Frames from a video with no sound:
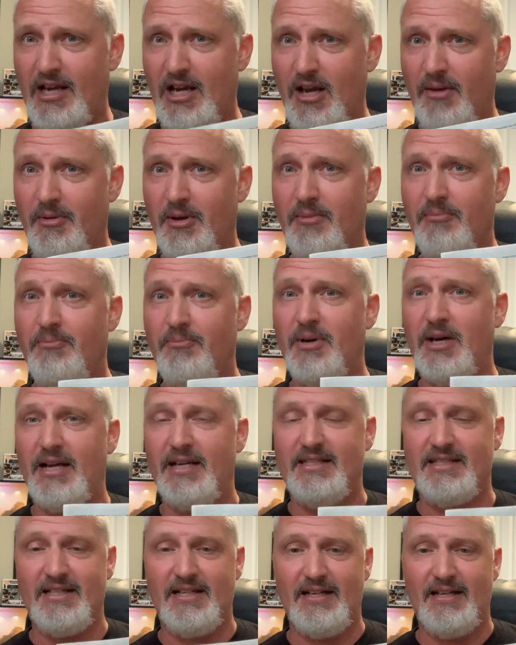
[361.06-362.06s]
album,
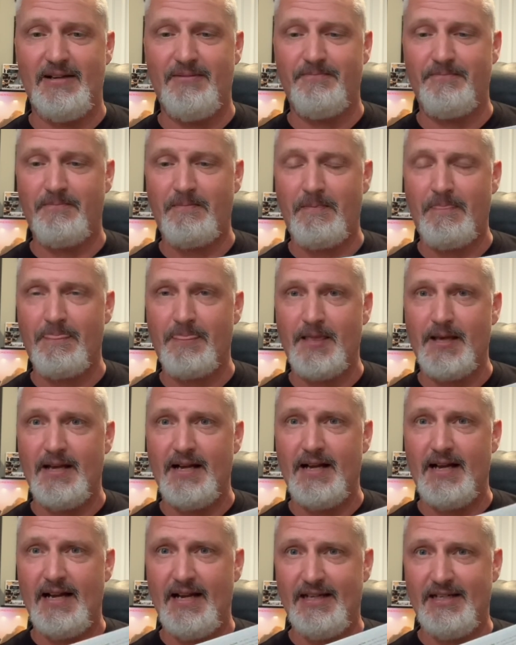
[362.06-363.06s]
but uh,
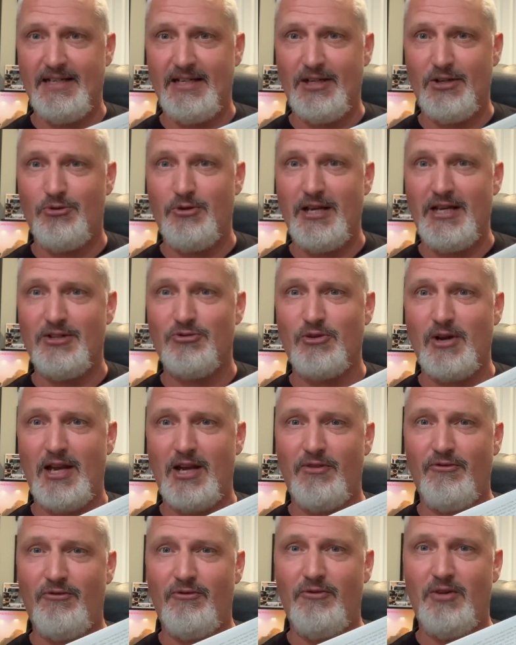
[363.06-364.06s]
I did a Queensryche
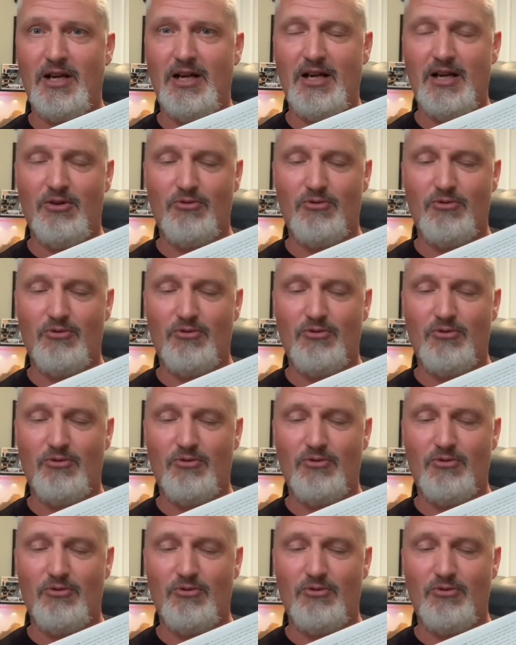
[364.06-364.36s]
uh,